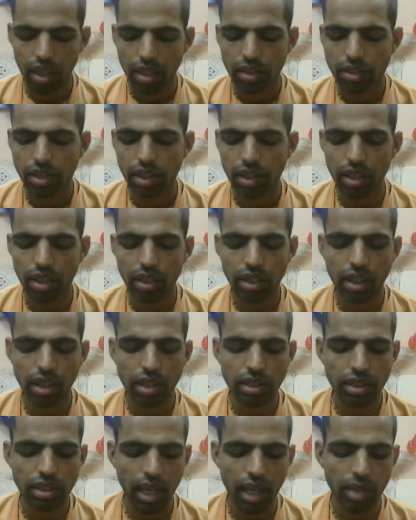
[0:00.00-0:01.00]

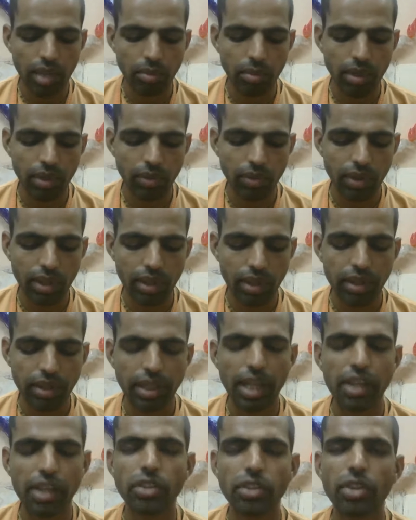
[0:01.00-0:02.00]
Sikandar's army will
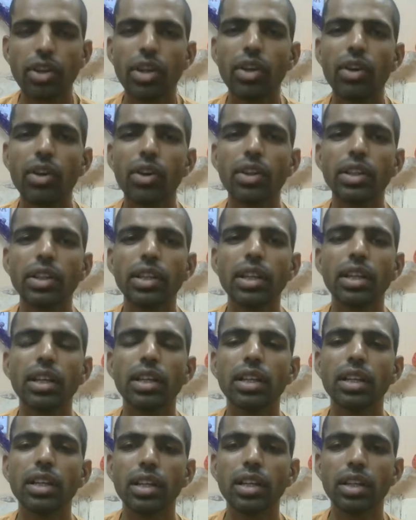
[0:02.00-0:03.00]
destroy all the
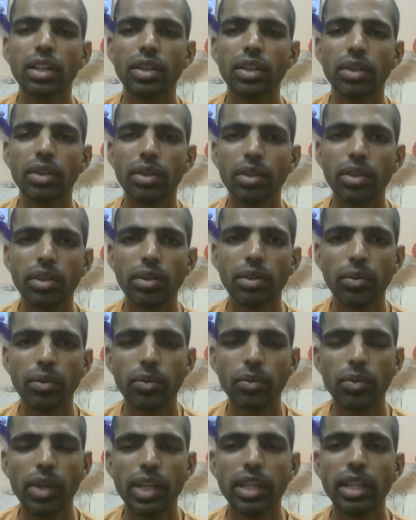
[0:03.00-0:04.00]

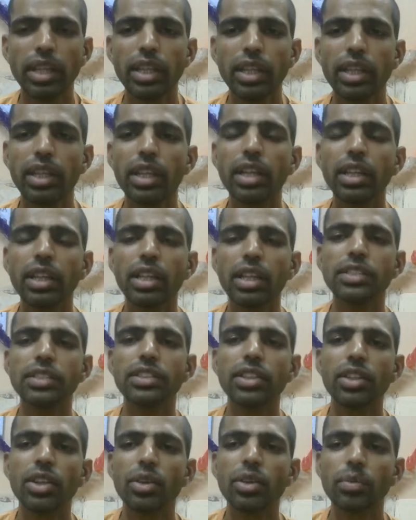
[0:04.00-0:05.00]
very great
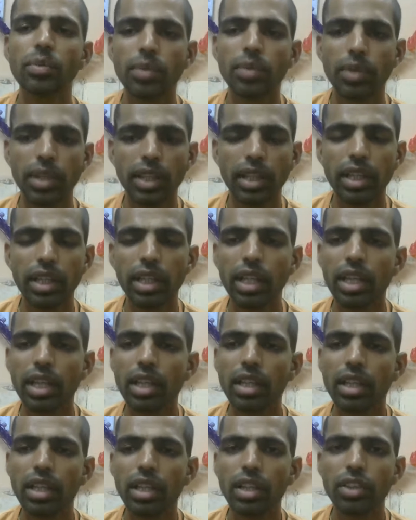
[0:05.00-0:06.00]
culture of India.
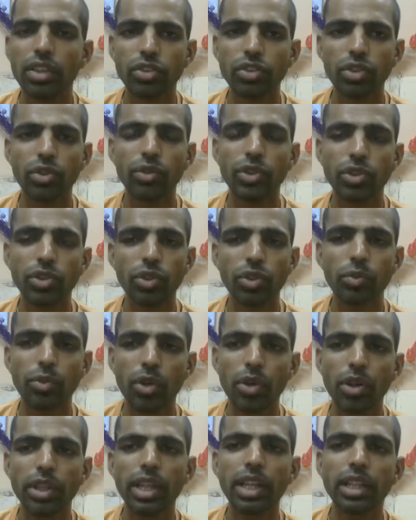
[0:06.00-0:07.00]
So we should
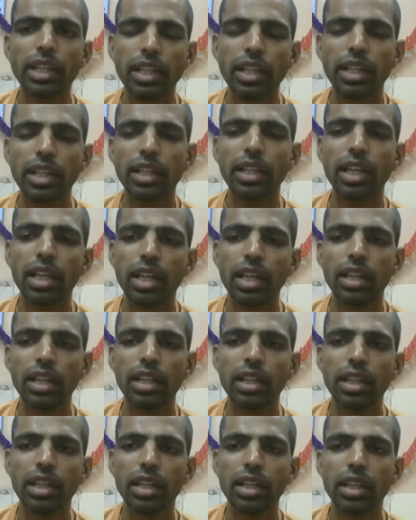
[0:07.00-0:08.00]
protect India.
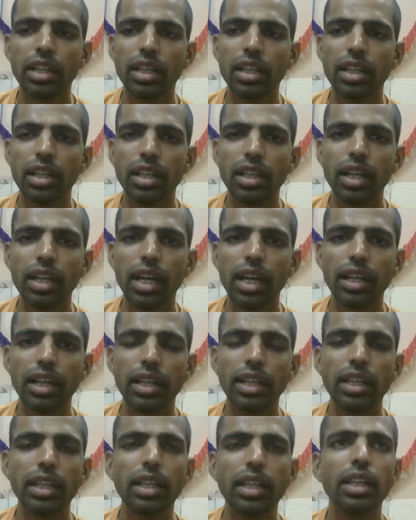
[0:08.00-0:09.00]
And
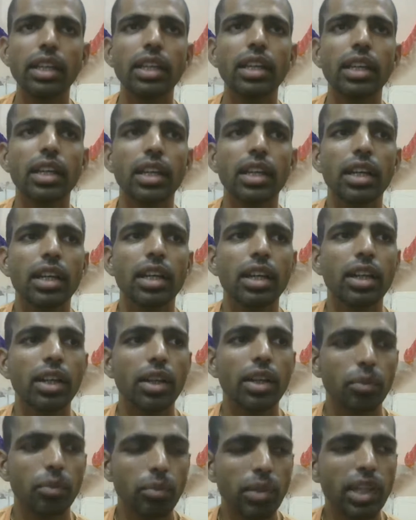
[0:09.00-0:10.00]
he
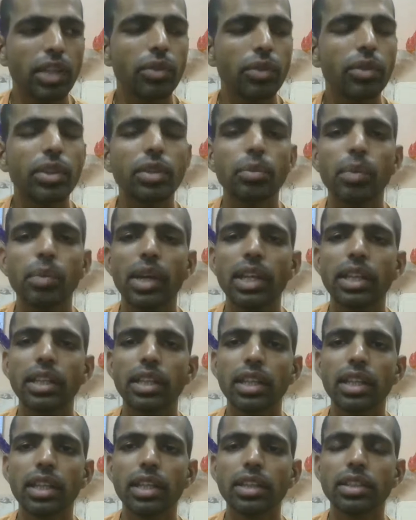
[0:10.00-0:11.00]
meet with many
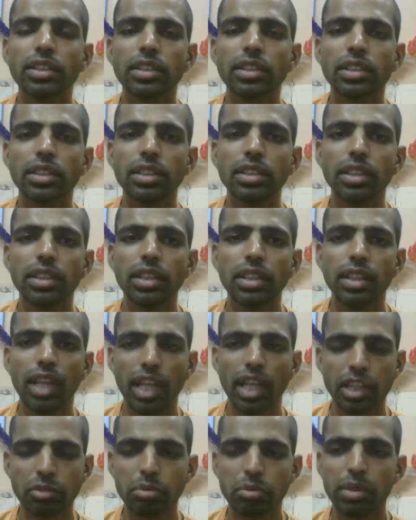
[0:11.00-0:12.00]
kings. He
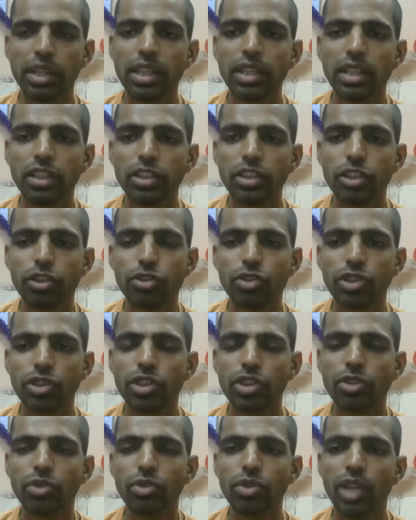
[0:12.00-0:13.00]
explained this
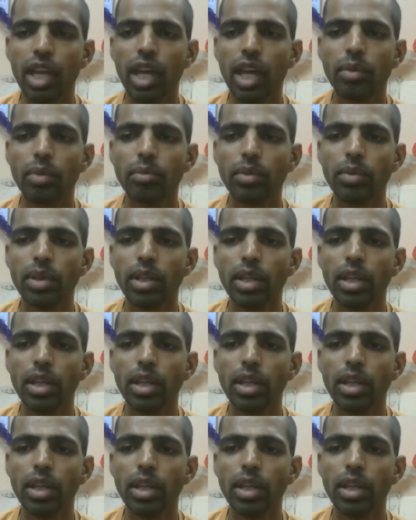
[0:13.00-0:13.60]
situation to them.